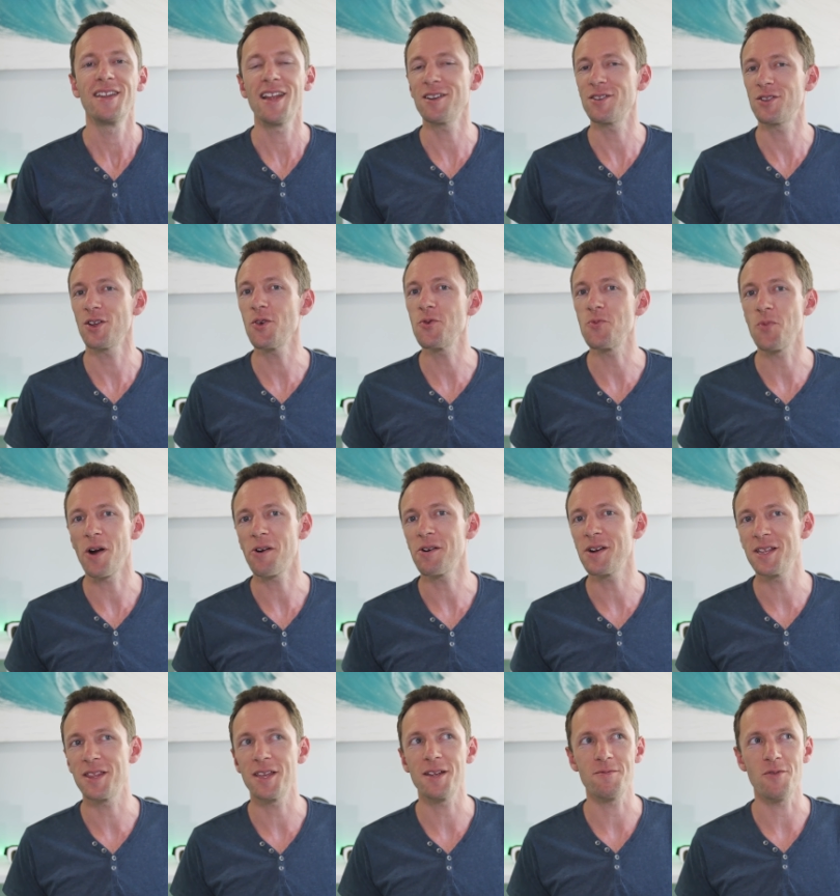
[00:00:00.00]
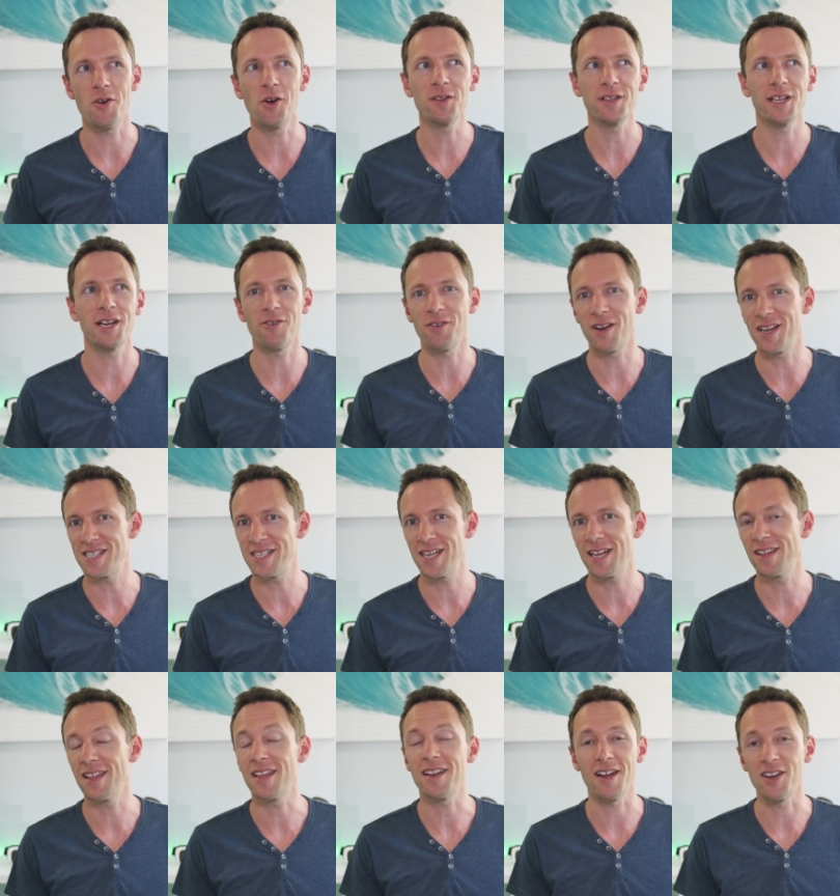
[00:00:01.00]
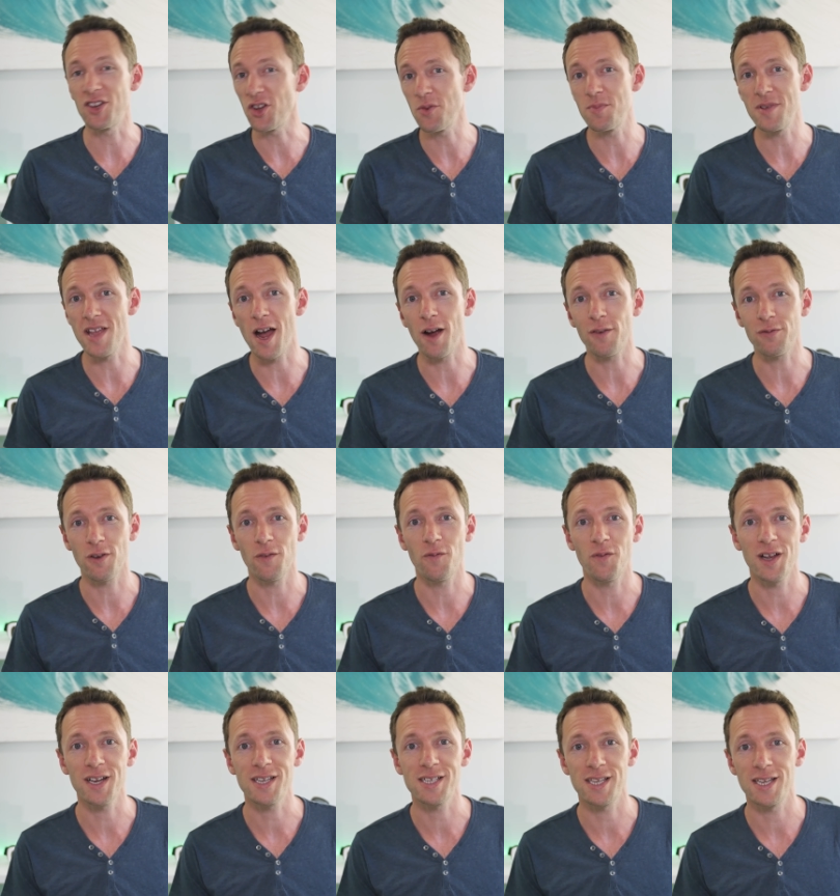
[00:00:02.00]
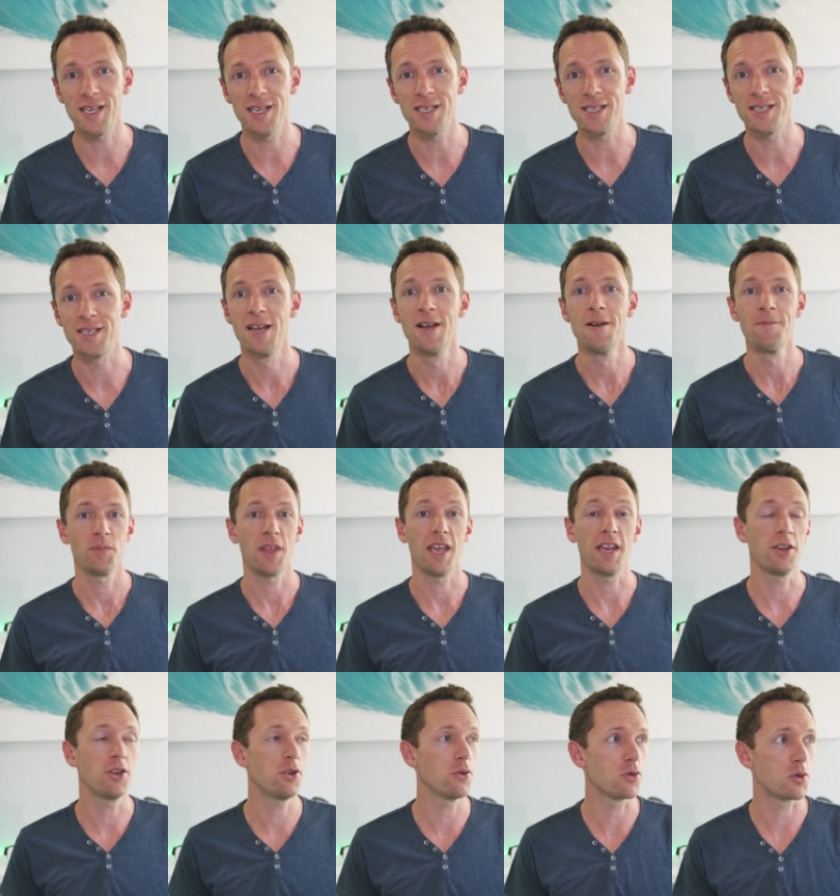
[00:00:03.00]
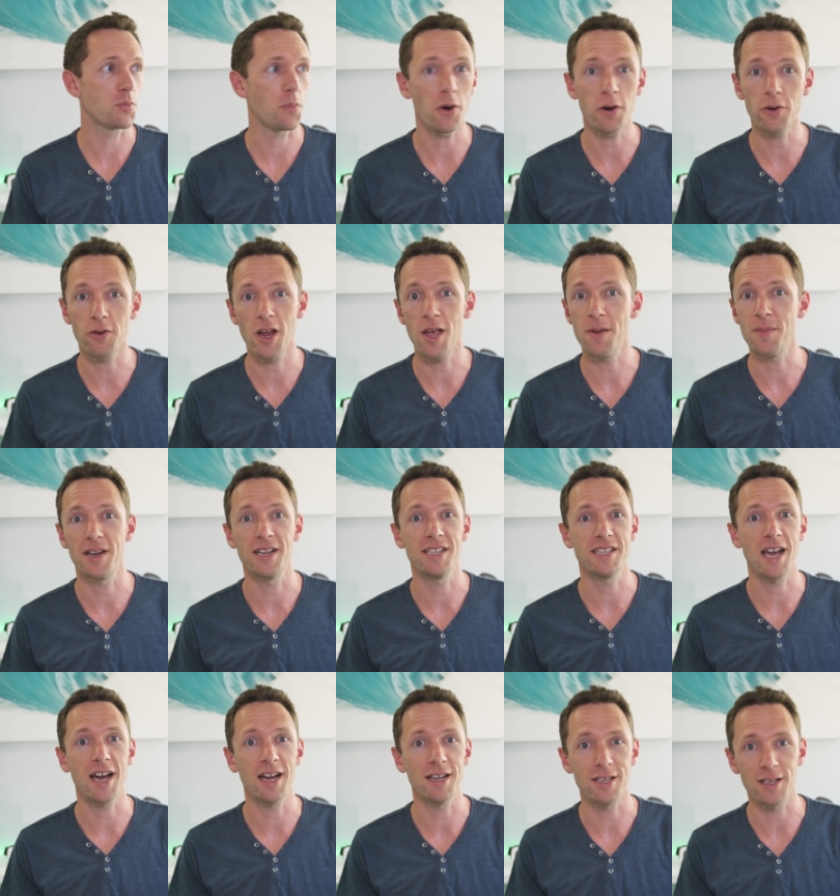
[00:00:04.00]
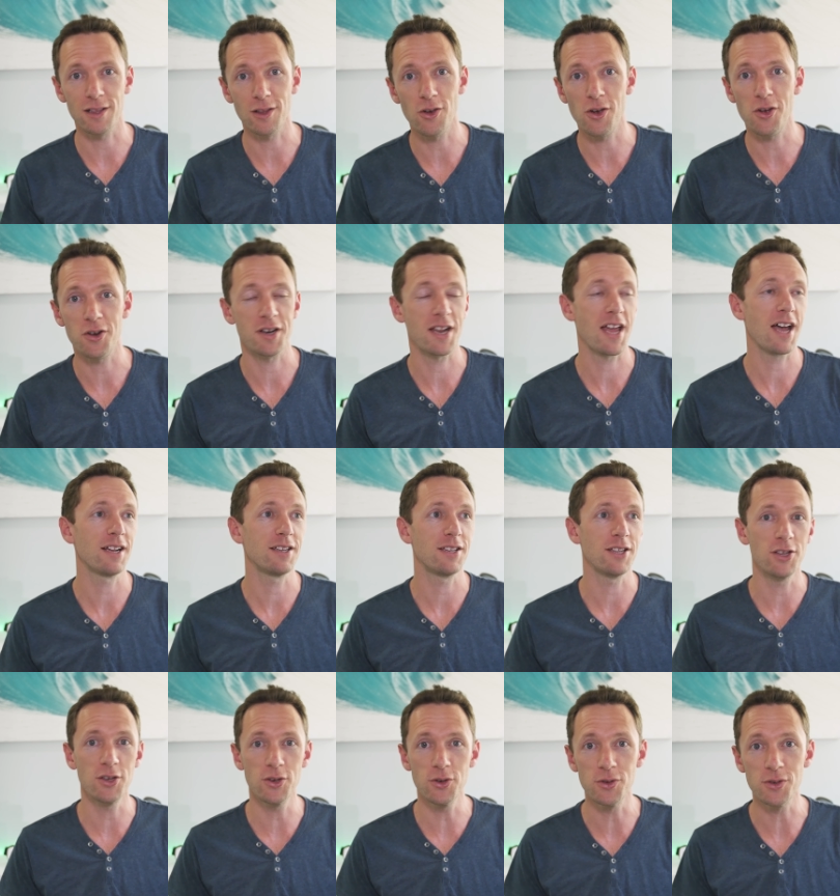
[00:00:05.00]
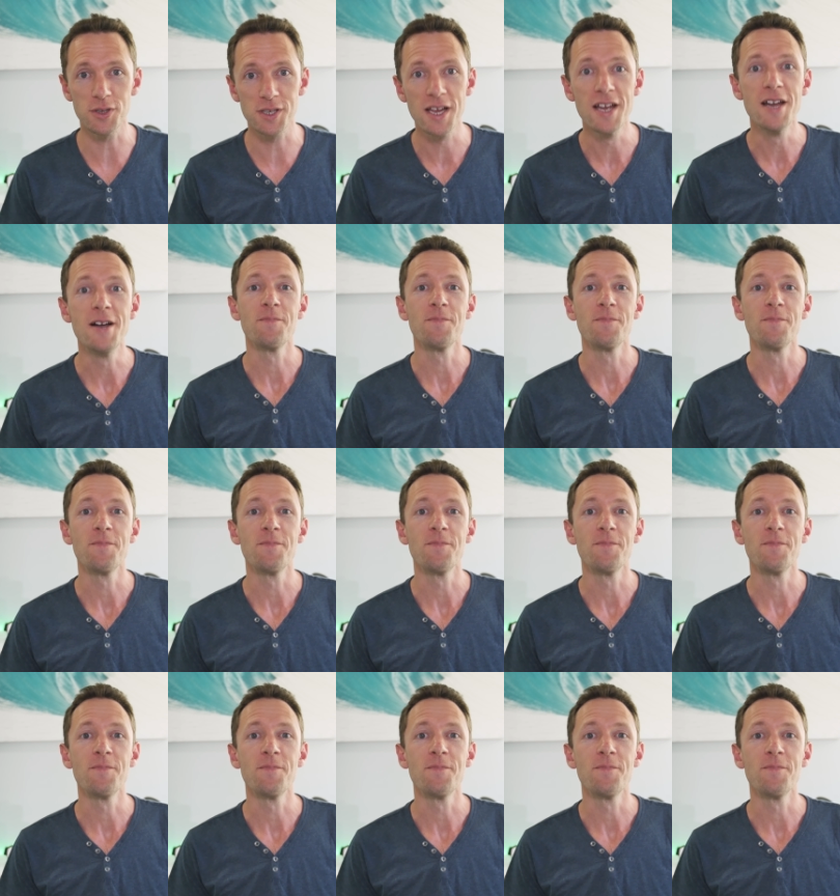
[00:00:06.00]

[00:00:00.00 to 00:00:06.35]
Now don't worry that earlier I said that Adobe After Effects is a huge program and it's hard to learn and hard to use.